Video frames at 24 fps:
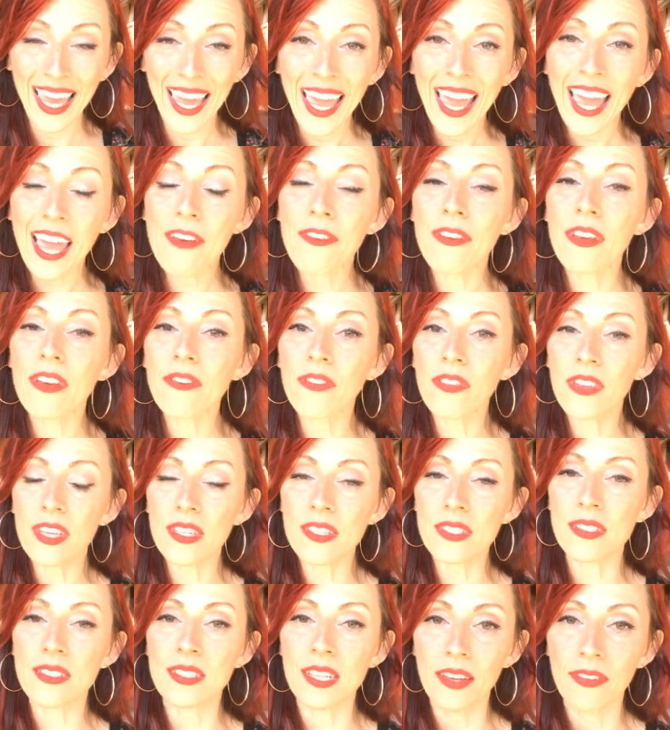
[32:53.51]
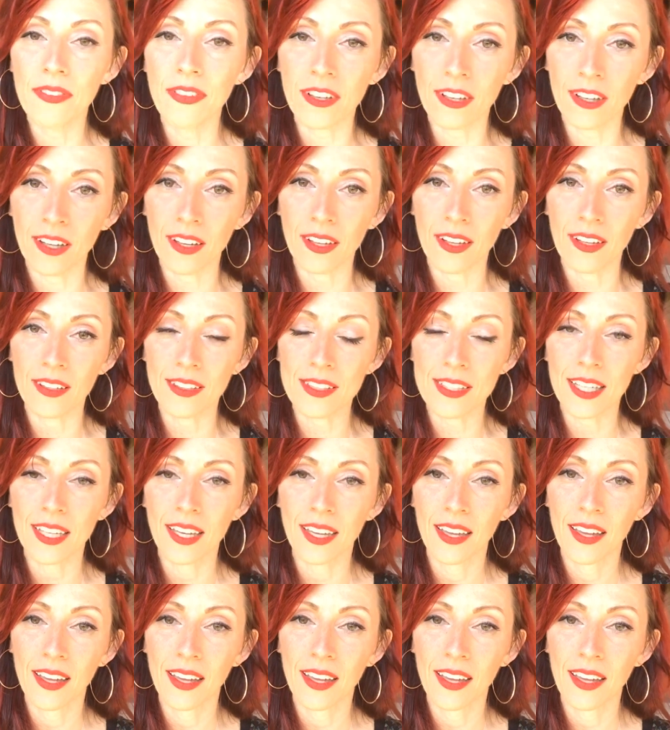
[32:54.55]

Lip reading: If it feels difficult,